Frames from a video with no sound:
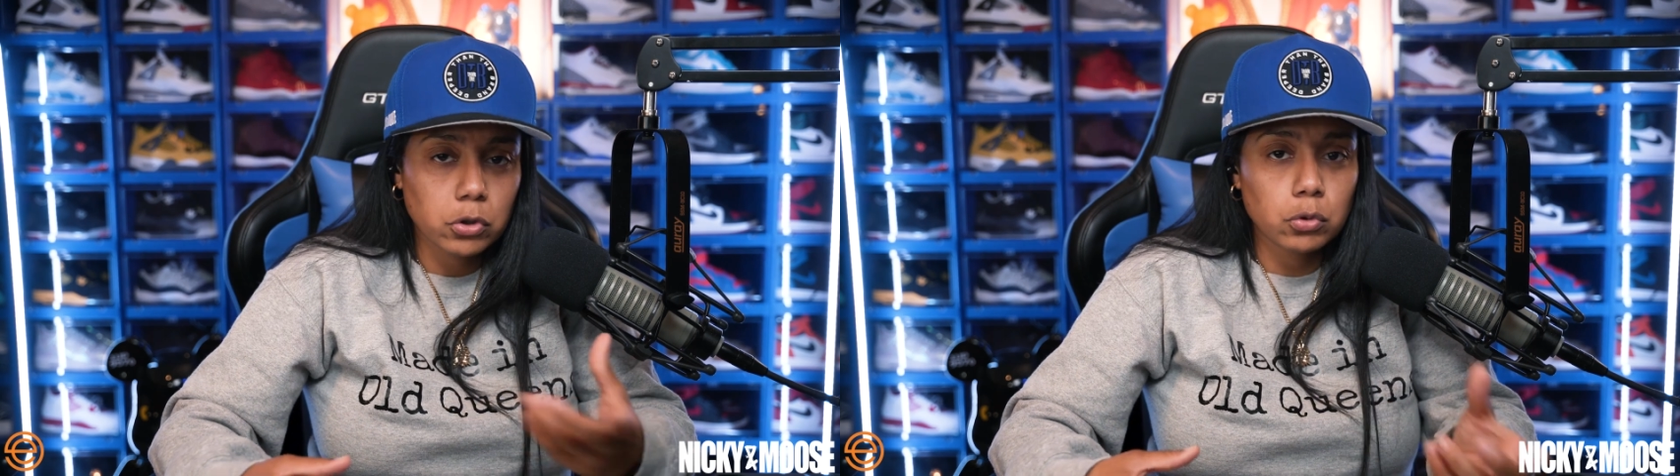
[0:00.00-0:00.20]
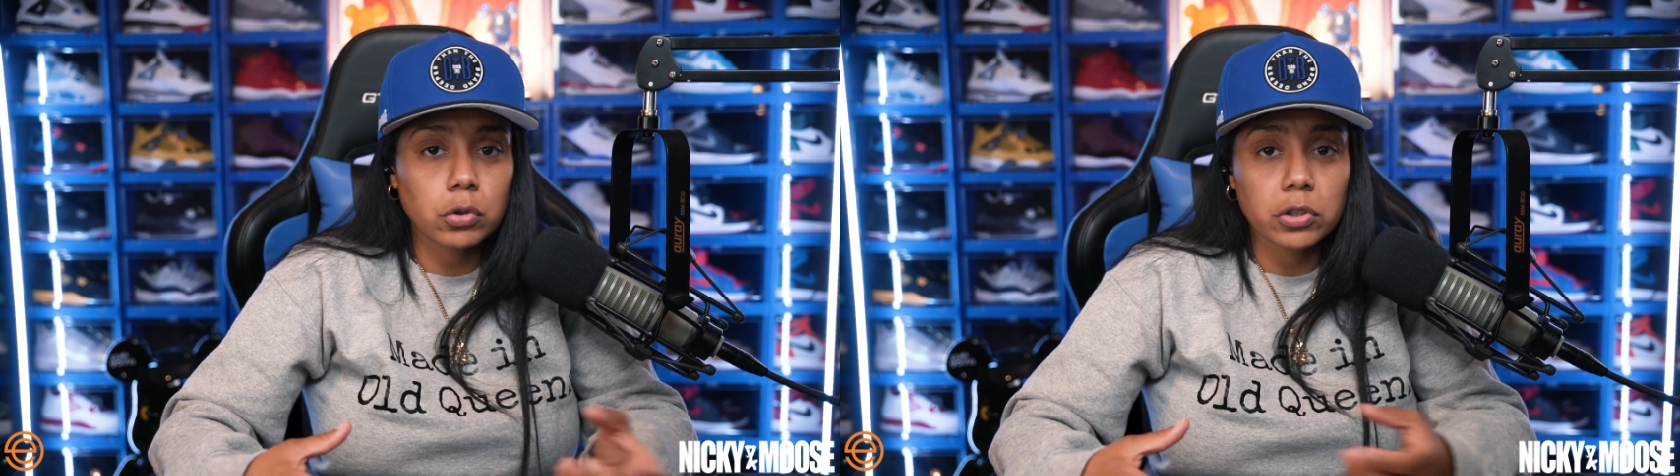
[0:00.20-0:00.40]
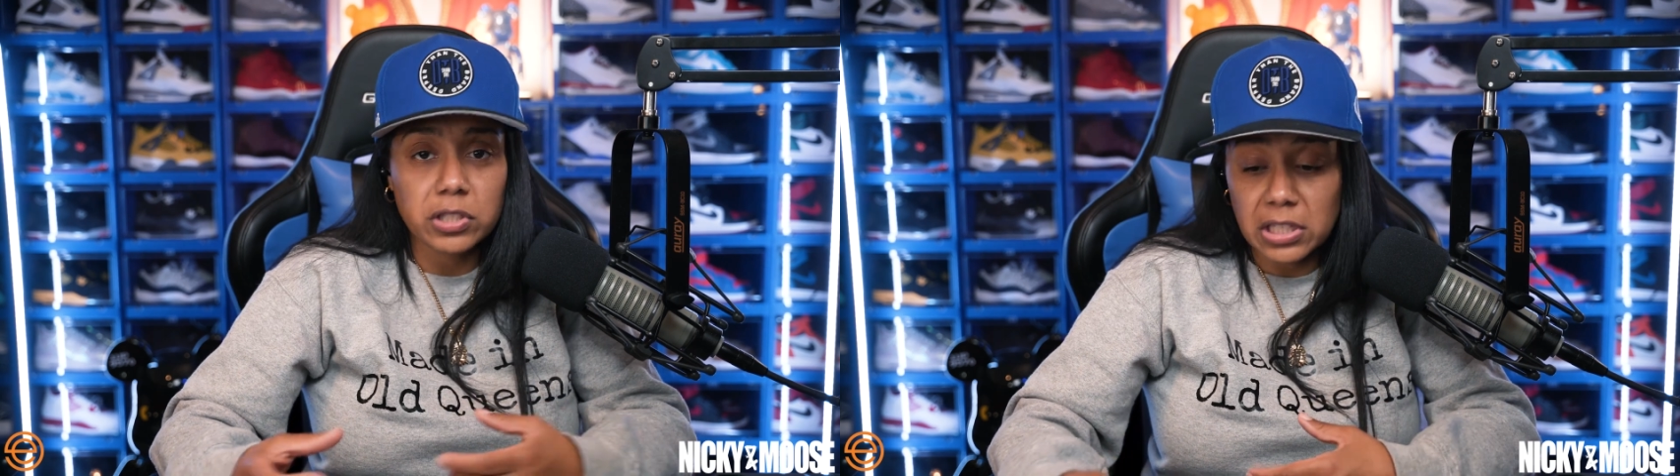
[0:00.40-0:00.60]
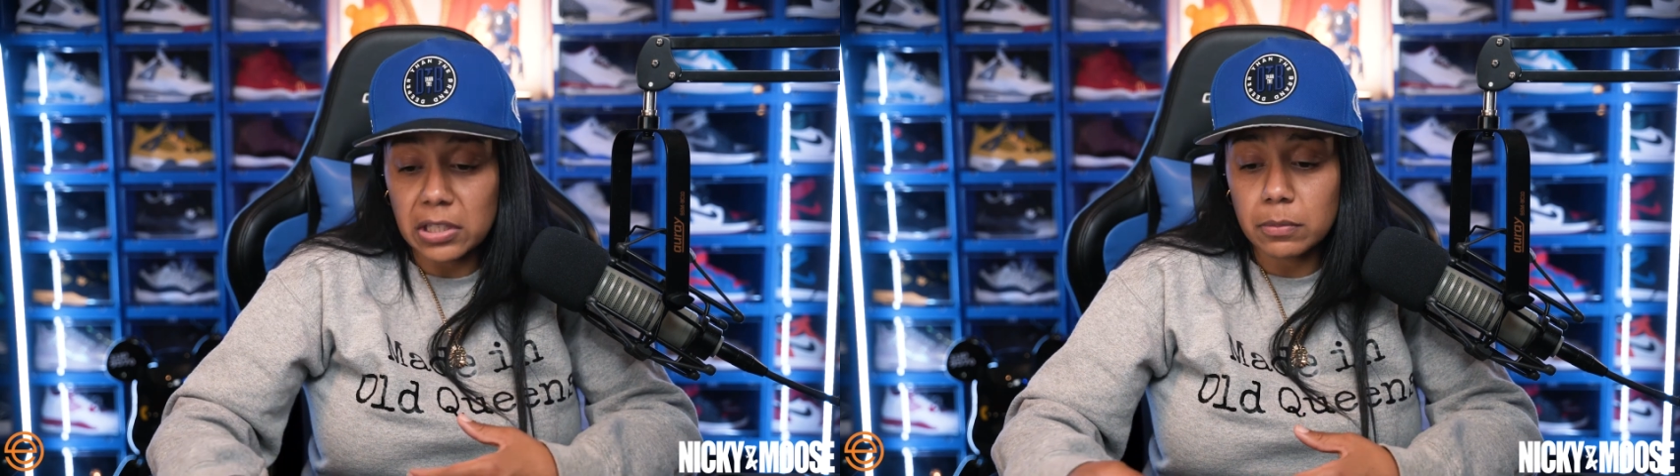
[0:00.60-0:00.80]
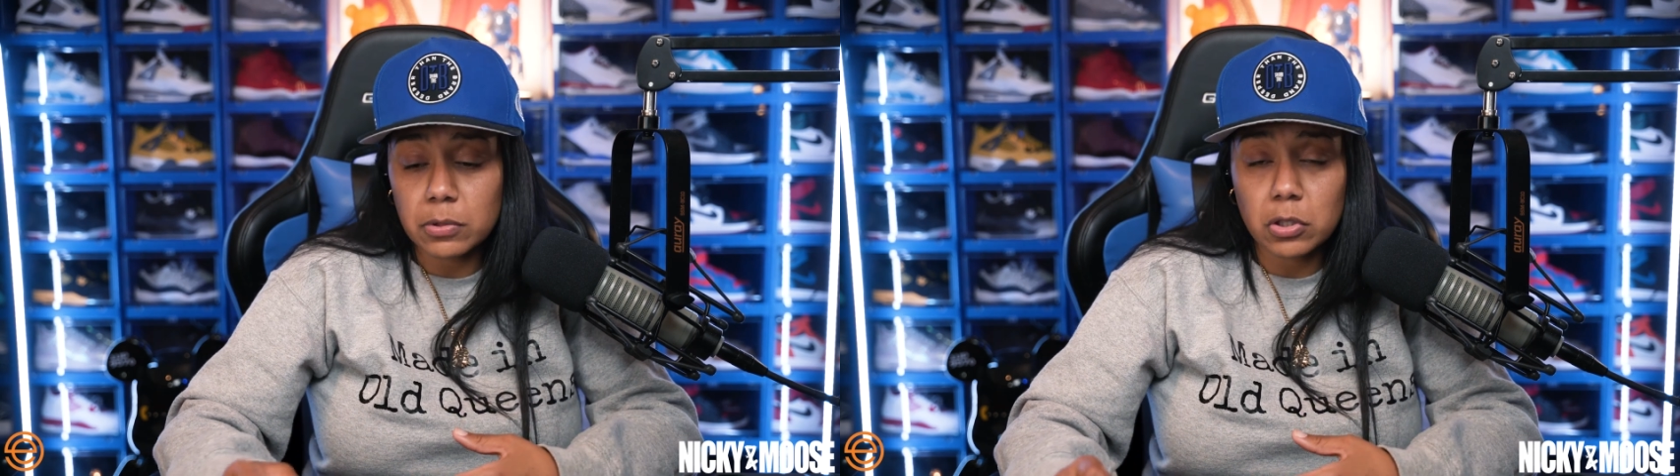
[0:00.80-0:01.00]
to your
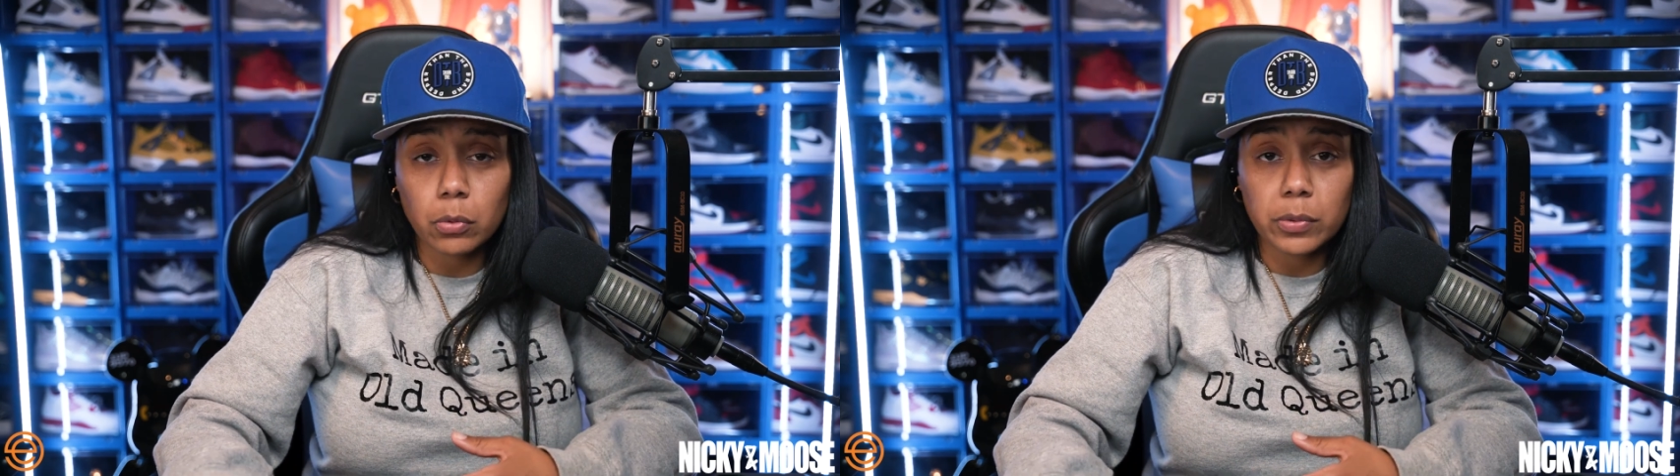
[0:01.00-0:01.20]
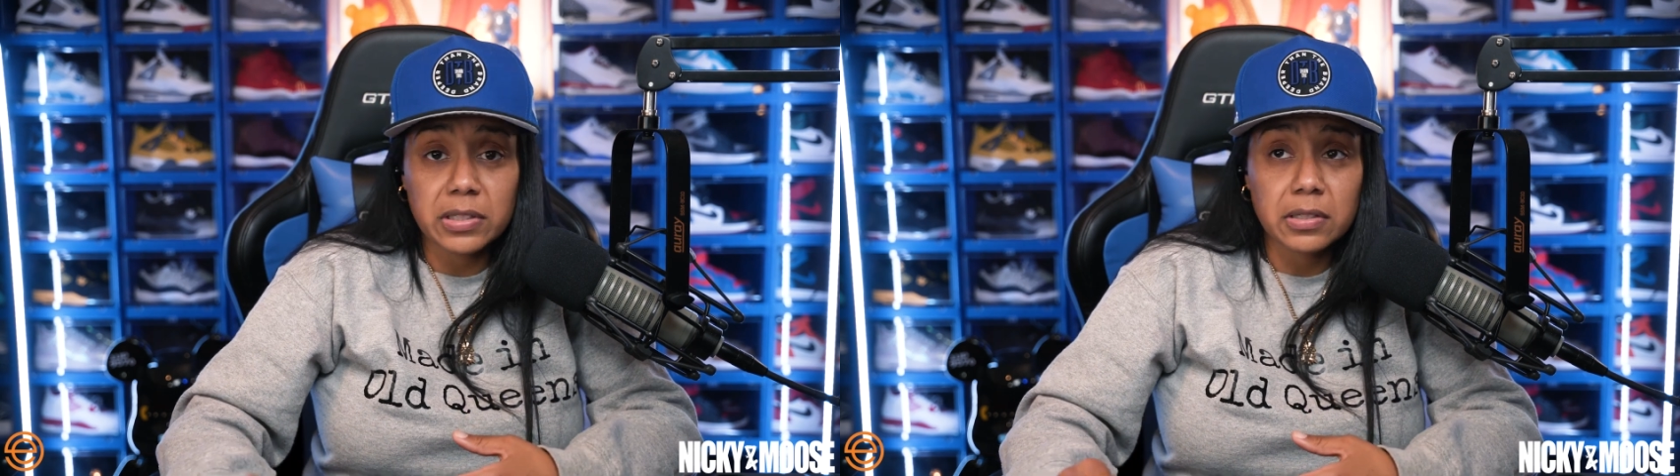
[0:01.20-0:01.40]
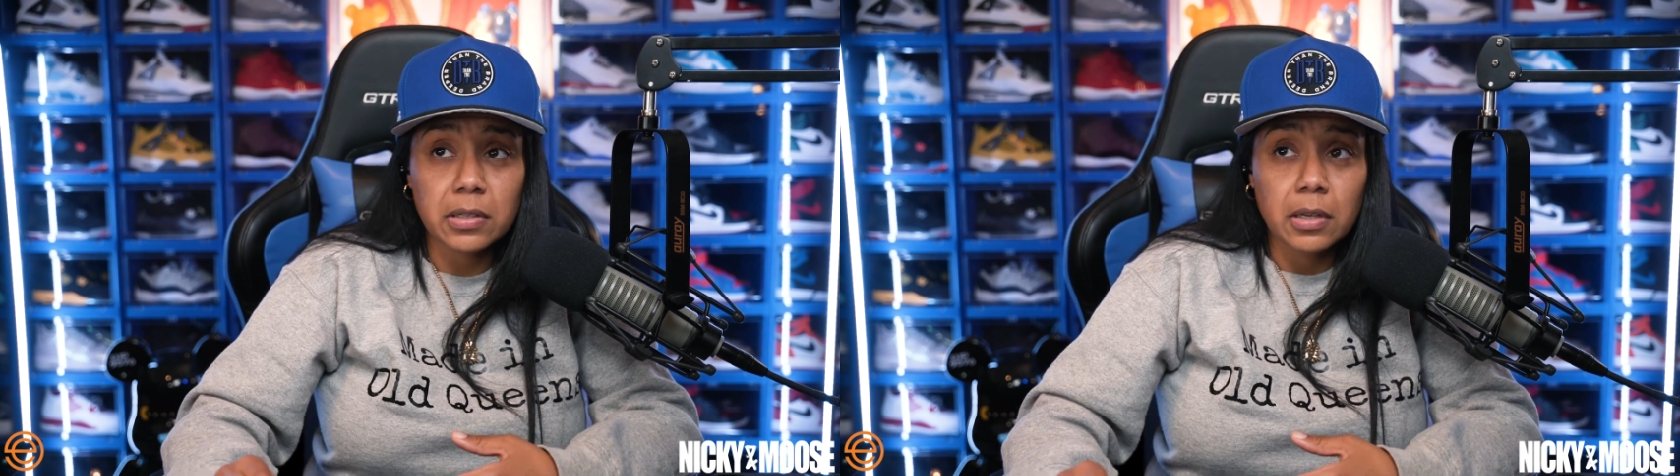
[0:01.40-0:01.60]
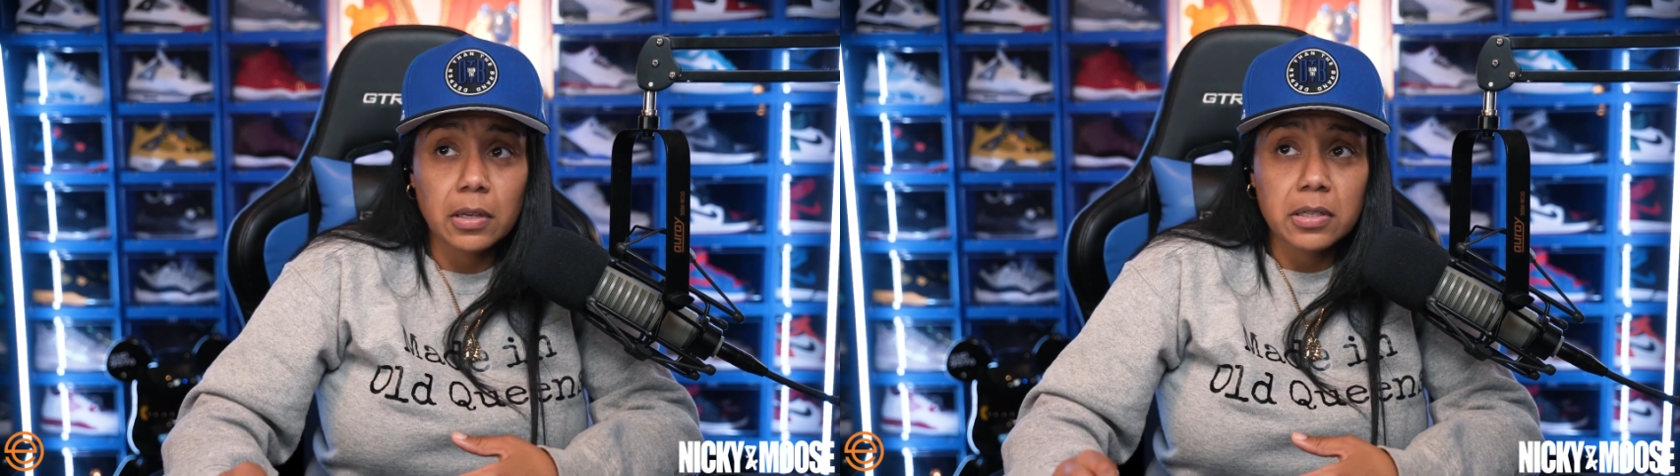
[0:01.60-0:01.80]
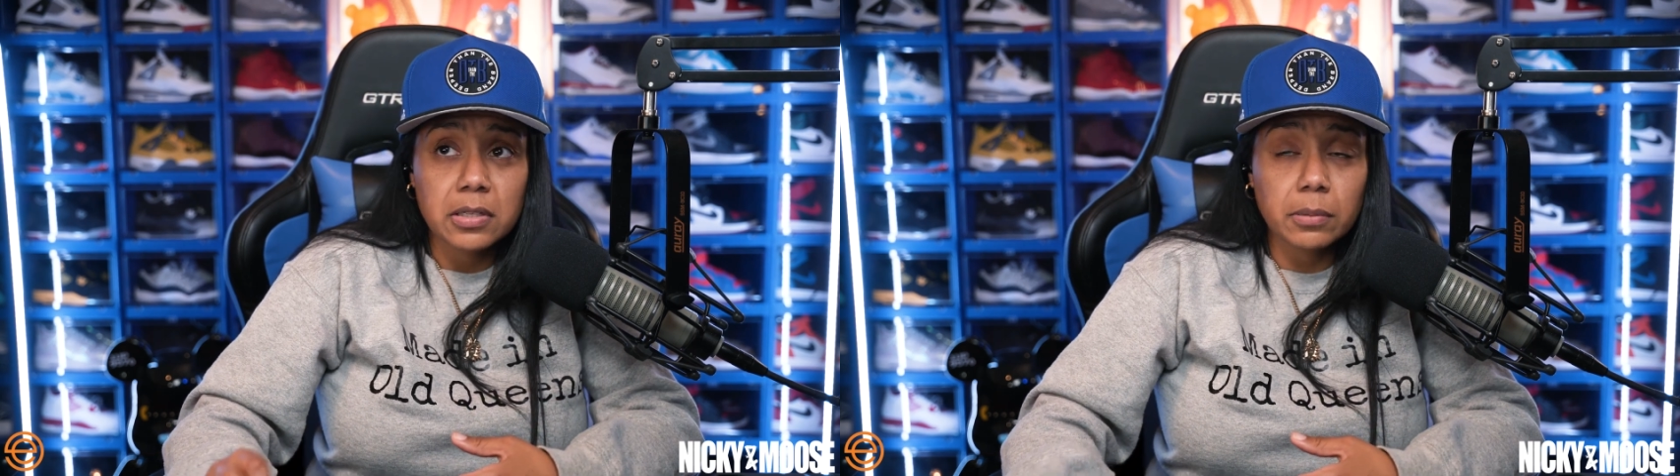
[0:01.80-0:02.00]
team so it's
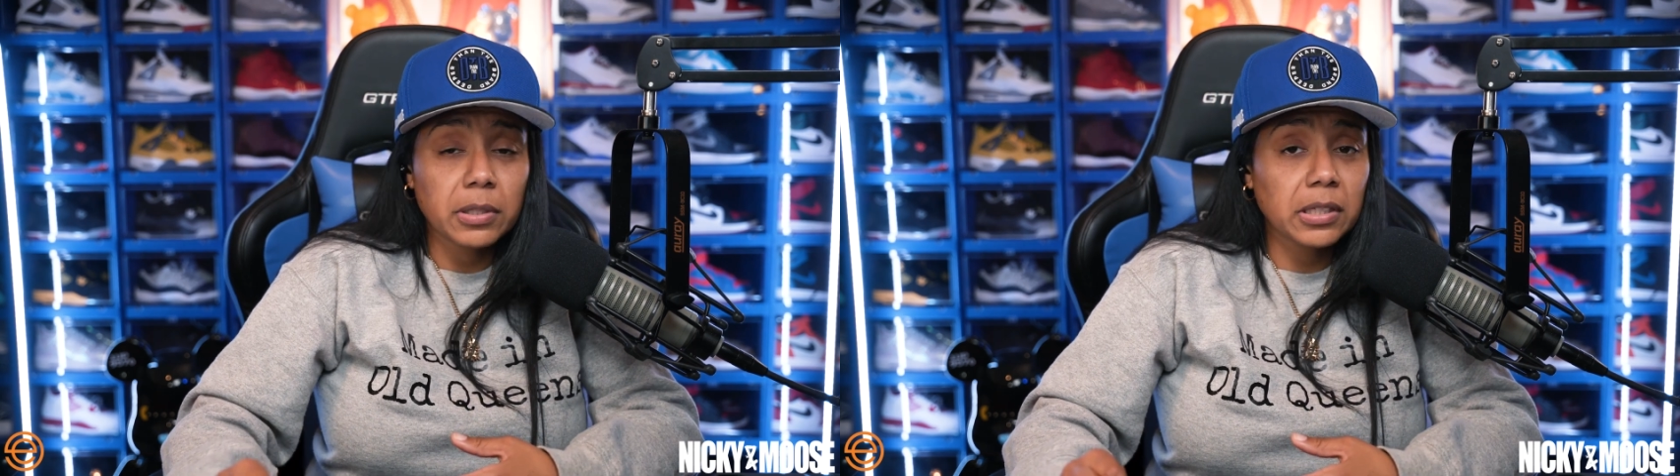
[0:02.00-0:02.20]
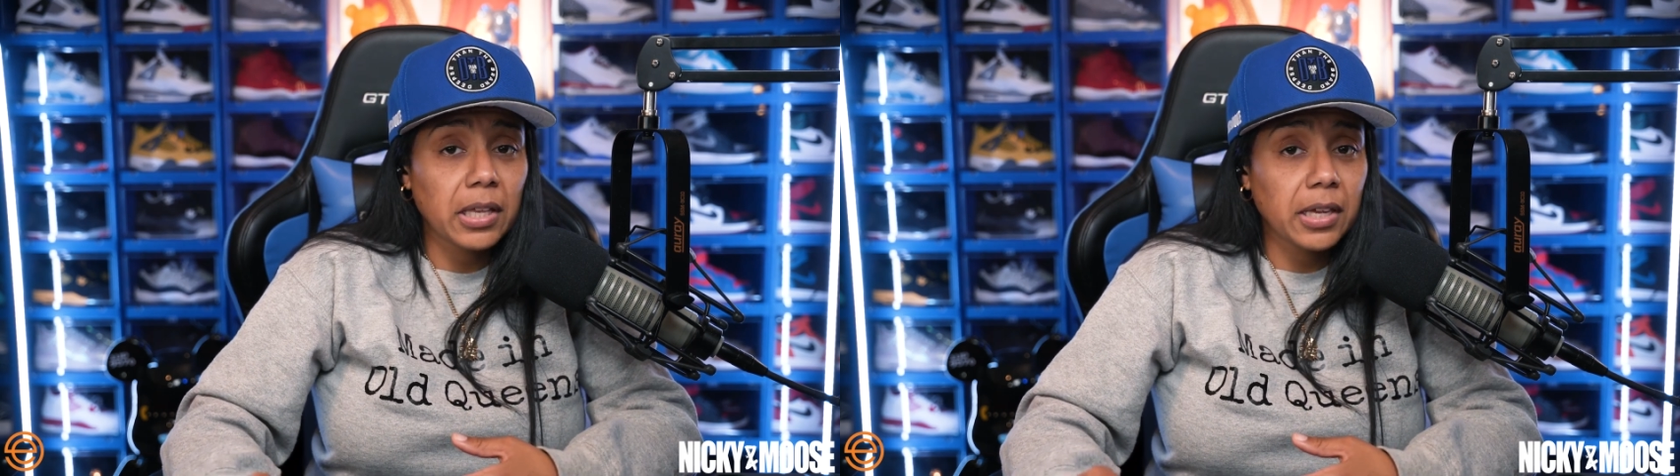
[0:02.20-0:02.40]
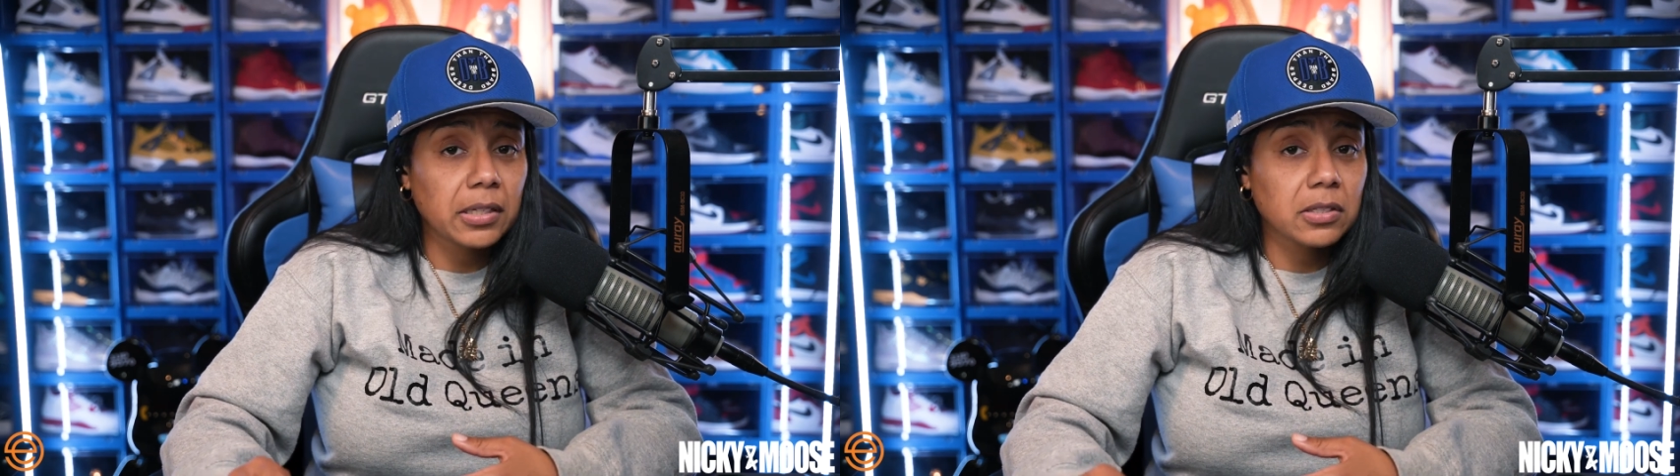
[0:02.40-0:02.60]
something that